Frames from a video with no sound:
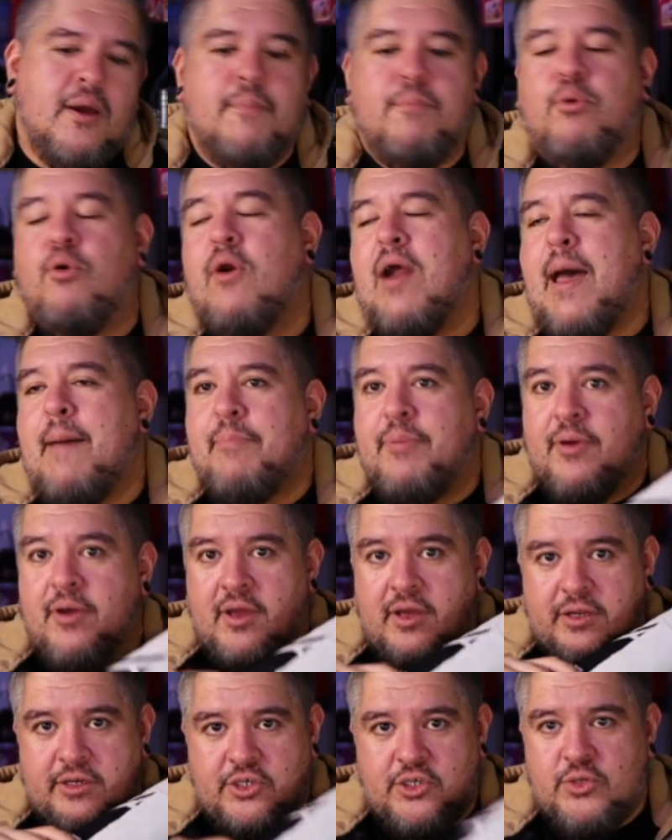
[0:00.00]
prep
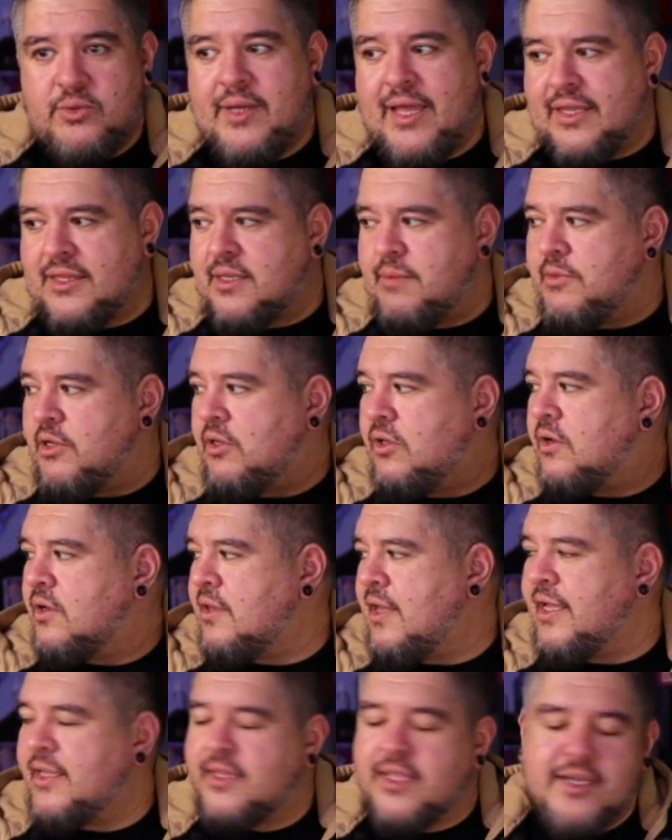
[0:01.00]
to get them to look
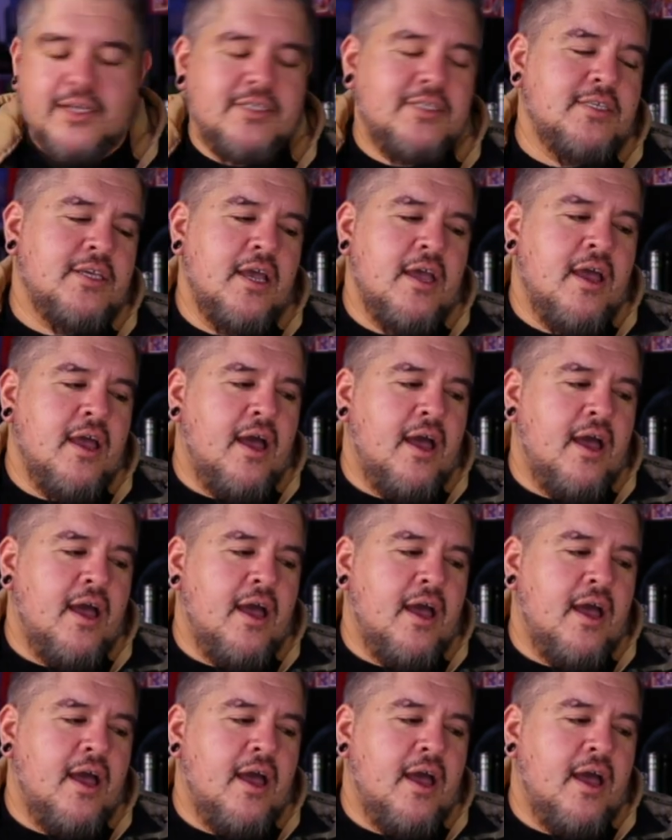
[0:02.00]
like this.